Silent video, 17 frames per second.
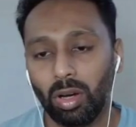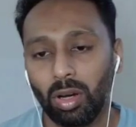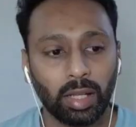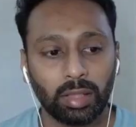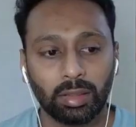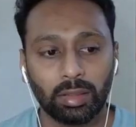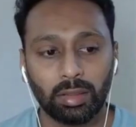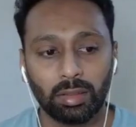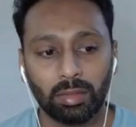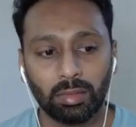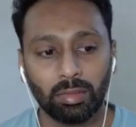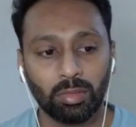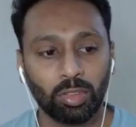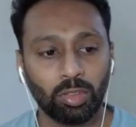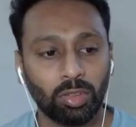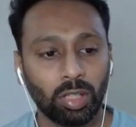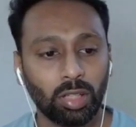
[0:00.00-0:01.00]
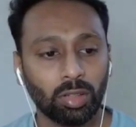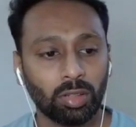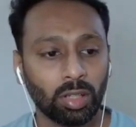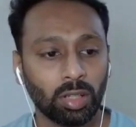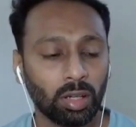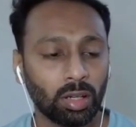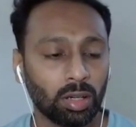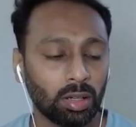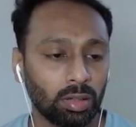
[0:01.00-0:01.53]
Like you see on
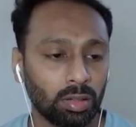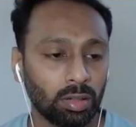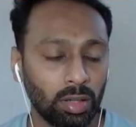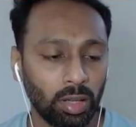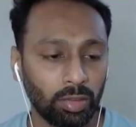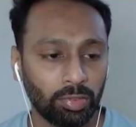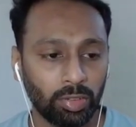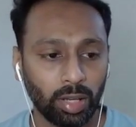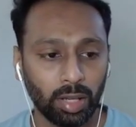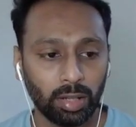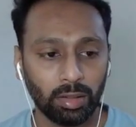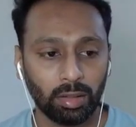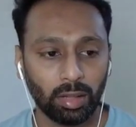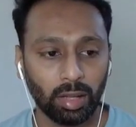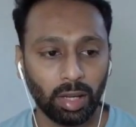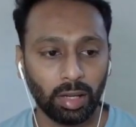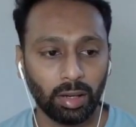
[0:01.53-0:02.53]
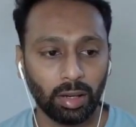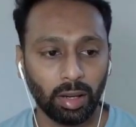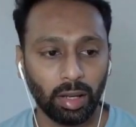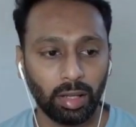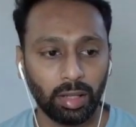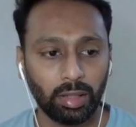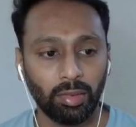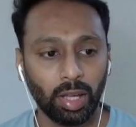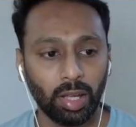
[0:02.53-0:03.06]
the left hand side,
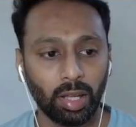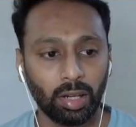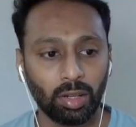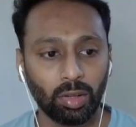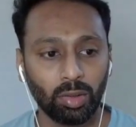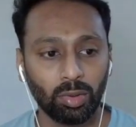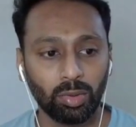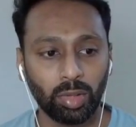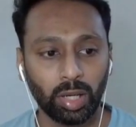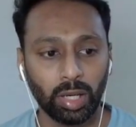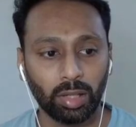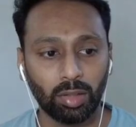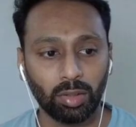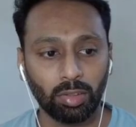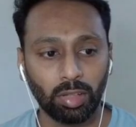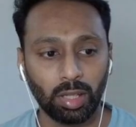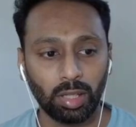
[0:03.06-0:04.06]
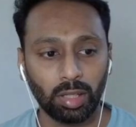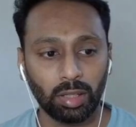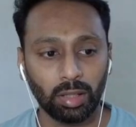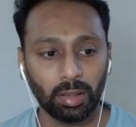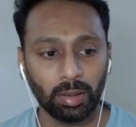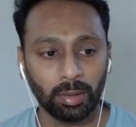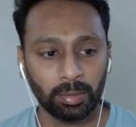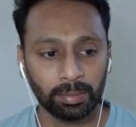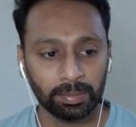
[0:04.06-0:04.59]
right, where you get to see
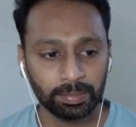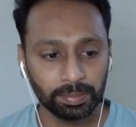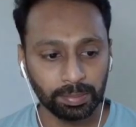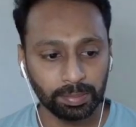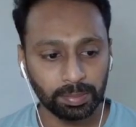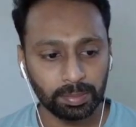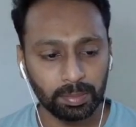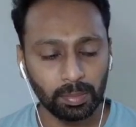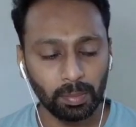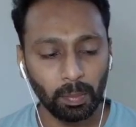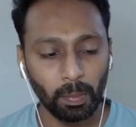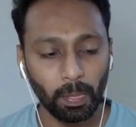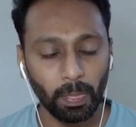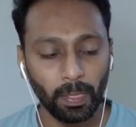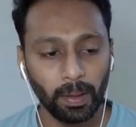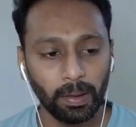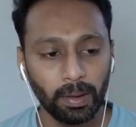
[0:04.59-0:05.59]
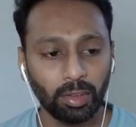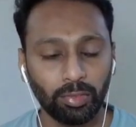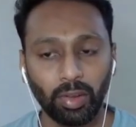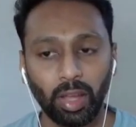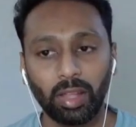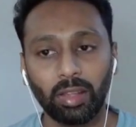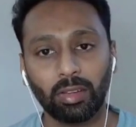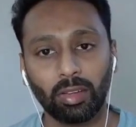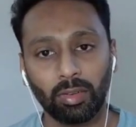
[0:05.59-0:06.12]
the
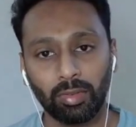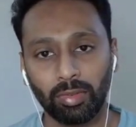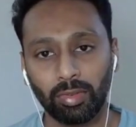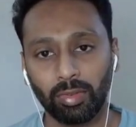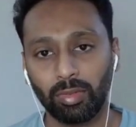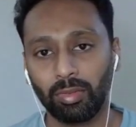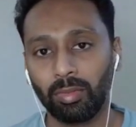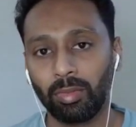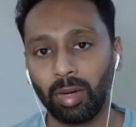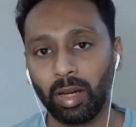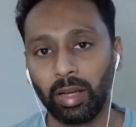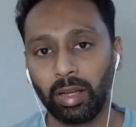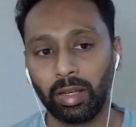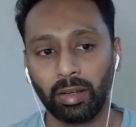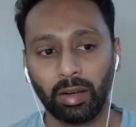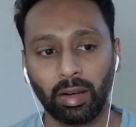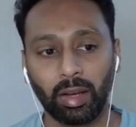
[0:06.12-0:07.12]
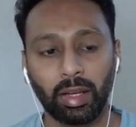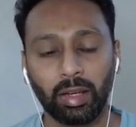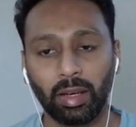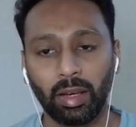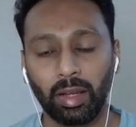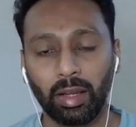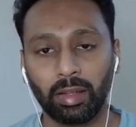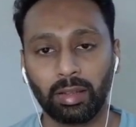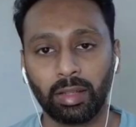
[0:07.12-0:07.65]
face of mine, right?
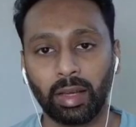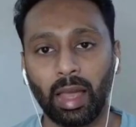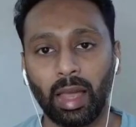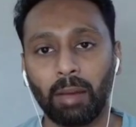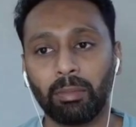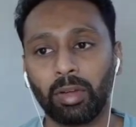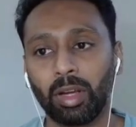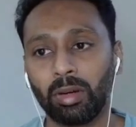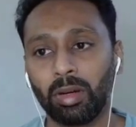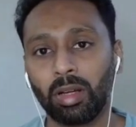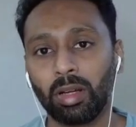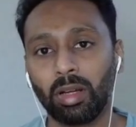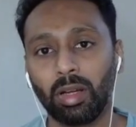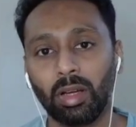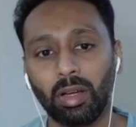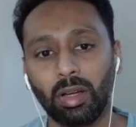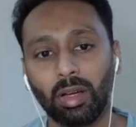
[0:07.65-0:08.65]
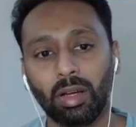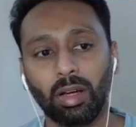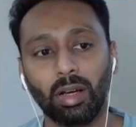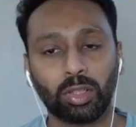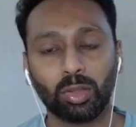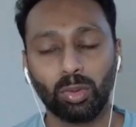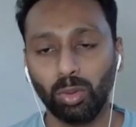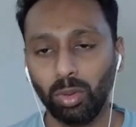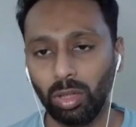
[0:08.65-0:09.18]
Like the camera
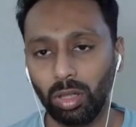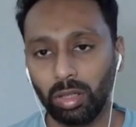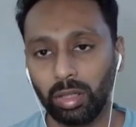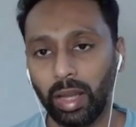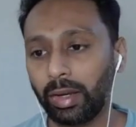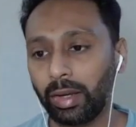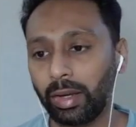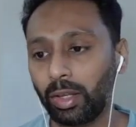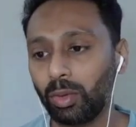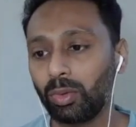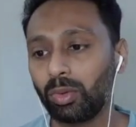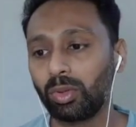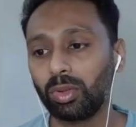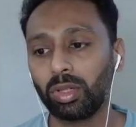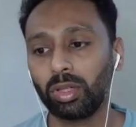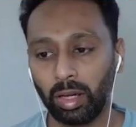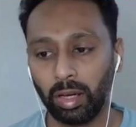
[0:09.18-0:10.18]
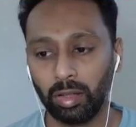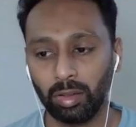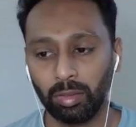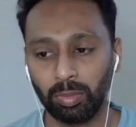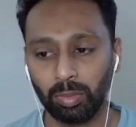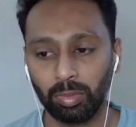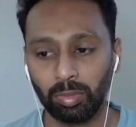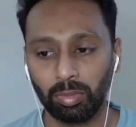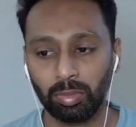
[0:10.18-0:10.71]
tool that you could kind of
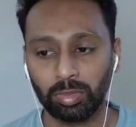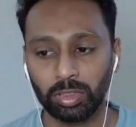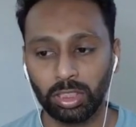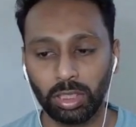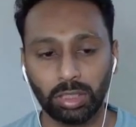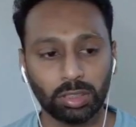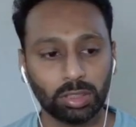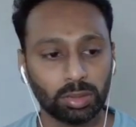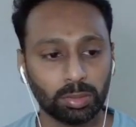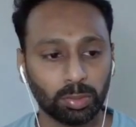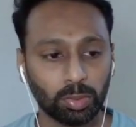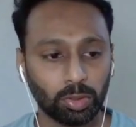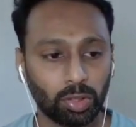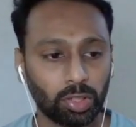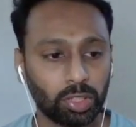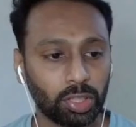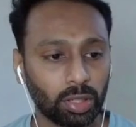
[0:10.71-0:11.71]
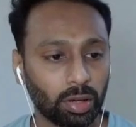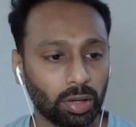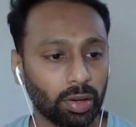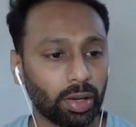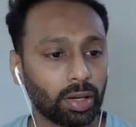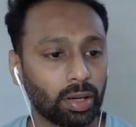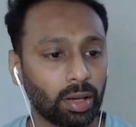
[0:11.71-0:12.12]
change the position, right?